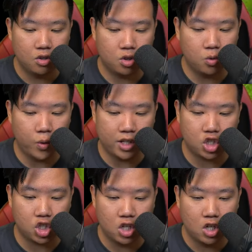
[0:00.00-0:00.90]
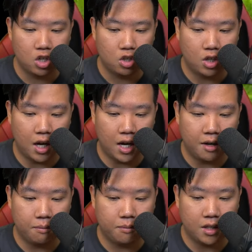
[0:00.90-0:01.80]
to which
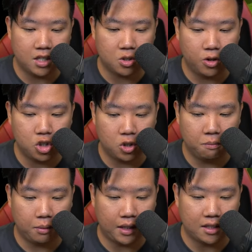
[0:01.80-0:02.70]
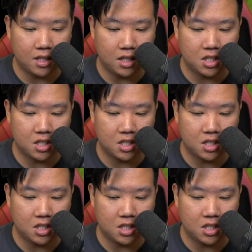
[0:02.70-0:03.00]
is going to complete the